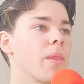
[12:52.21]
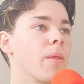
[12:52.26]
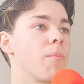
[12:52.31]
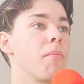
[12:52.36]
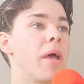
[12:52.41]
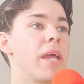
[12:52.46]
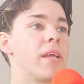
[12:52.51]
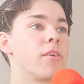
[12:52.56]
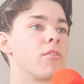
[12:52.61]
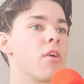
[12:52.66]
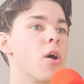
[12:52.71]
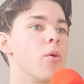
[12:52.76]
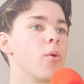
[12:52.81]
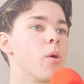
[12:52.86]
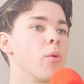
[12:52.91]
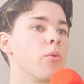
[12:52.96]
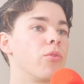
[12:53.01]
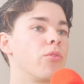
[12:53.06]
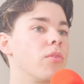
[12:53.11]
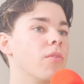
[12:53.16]
made
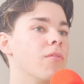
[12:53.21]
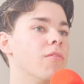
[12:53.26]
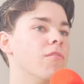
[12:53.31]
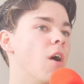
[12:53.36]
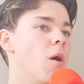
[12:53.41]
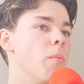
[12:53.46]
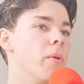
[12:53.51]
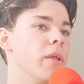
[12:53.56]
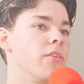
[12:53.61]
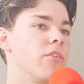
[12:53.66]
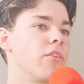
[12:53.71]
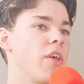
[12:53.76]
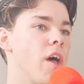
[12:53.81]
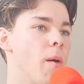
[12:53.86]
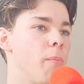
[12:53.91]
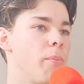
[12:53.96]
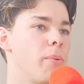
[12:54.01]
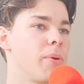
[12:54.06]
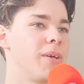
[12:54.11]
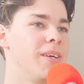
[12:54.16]
Kronos vomit
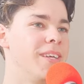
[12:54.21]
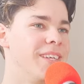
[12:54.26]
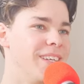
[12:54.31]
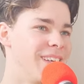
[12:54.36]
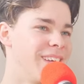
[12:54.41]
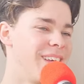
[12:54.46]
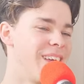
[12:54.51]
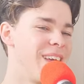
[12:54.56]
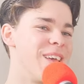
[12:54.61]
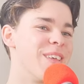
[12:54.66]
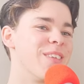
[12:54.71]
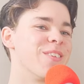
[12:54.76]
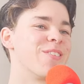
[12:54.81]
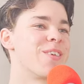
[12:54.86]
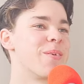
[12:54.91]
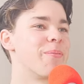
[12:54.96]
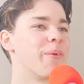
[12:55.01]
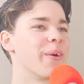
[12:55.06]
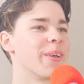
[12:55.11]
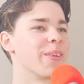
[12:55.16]
up his
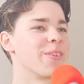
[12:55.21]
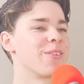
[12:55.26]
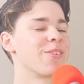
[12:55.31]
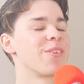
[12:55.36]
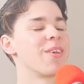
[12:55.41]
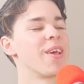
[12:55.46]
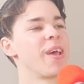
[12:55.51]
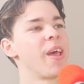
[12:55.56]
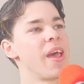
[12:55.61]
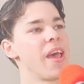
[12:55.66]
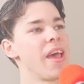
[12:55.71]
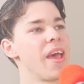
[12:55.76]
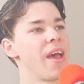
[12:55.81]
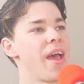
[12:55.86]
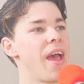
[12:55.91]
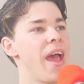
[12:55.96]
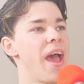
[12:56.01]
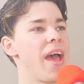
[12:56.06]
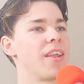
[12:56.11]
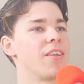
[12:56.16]
siblings,
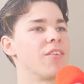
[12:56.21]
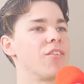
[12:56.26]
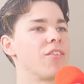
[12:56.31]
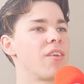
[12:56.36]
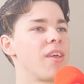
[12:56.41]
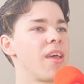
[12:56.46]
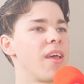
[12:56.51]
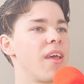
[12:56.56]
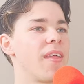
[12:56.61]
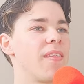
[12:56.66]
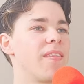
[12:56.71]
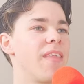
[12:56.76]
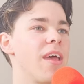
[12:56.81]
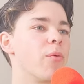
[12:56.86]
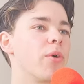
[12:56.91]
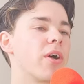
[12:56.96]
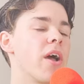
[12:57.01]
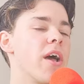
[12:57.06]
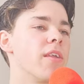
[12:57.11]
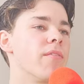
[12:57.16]
and they
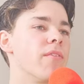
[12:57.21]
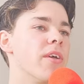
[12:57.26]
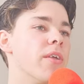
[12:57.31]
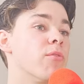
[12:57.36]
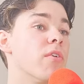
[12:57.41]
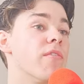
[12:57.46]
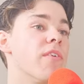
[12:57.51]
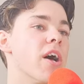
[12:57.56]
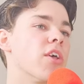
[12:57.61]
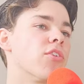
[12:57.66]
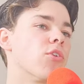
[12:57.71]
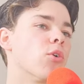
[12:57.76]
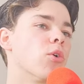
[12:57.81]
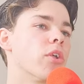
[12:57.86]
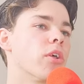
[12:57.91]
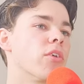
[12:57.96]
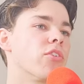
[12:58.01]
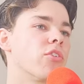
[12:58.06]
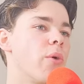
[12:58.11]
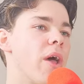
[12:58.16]
were kind of in reverse
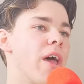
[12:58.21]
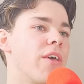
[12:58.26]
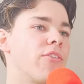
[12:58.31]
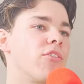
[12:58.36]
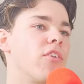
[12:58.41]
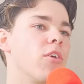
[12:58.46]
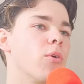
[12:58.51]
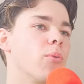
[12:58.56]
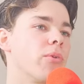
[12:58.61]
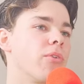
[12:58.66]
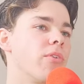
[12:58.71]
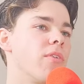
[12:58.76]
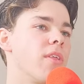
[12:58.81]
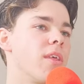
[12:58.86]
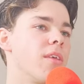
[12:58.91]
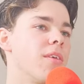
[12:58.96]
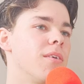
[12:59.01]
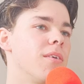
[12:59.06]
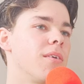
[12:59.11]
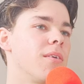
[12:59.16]
order. So Hestia was
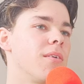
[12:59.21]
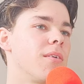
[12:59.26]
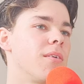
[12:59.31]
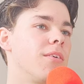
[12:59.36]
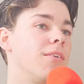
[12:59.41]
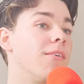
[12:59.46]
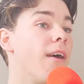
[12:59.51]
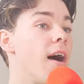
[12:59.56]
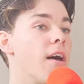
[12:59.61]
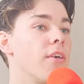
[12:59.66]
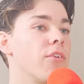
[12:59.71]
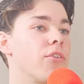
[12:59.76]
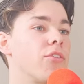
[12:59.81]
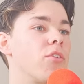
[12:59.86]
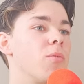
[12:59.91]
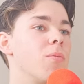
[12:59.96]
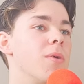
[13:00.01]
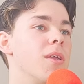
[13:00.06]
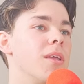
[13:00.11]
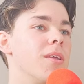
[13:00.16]
the last
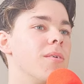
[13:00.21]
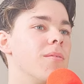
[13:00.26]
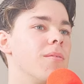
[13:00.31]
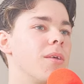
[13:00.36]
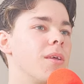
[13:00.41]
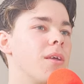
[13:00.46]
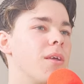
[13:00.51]
to be